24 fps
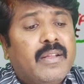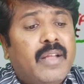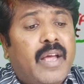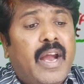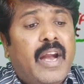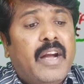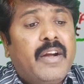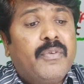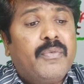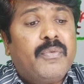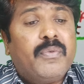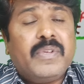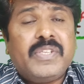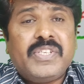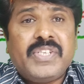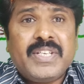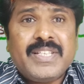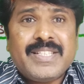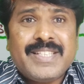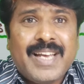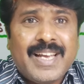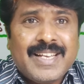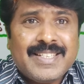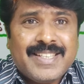and which
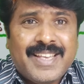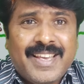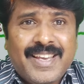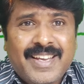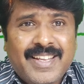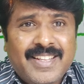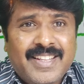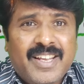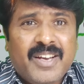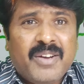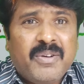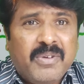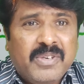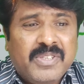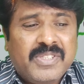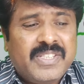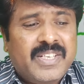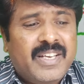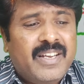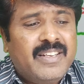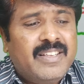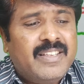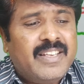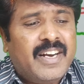is asking in the
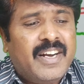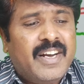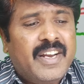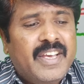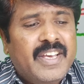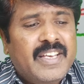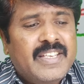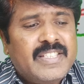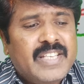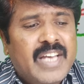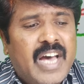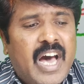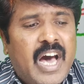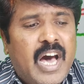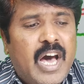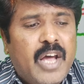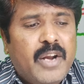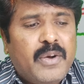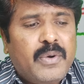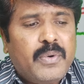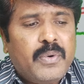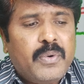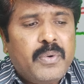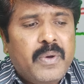question, that is
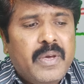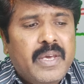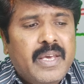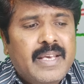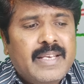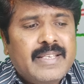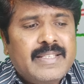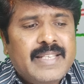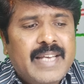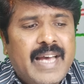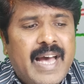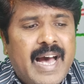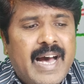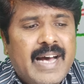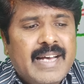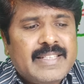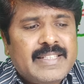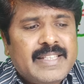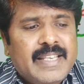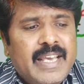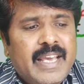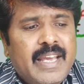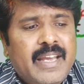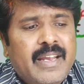R2 is
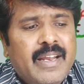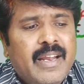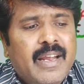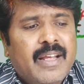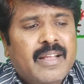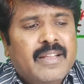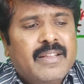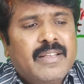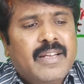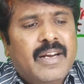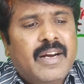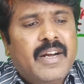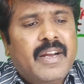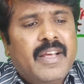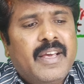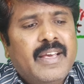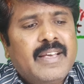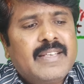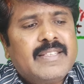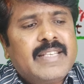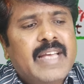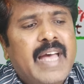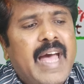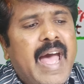asking, that
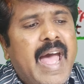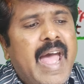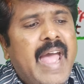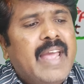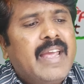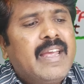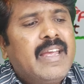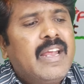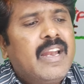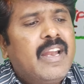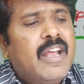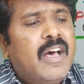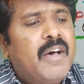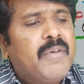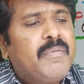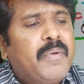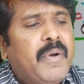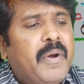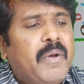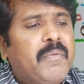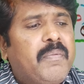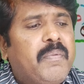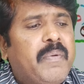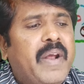is angle of
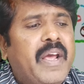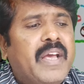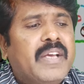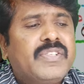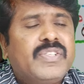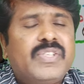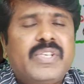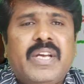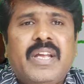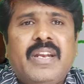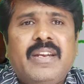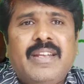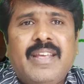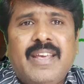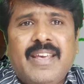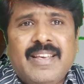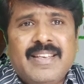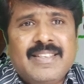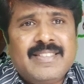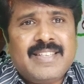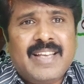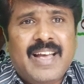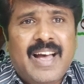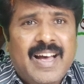refraction
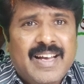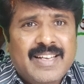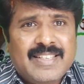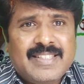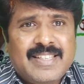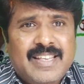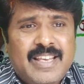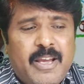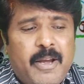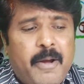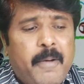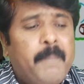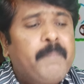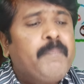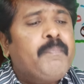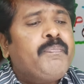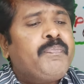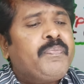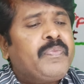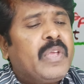is asking.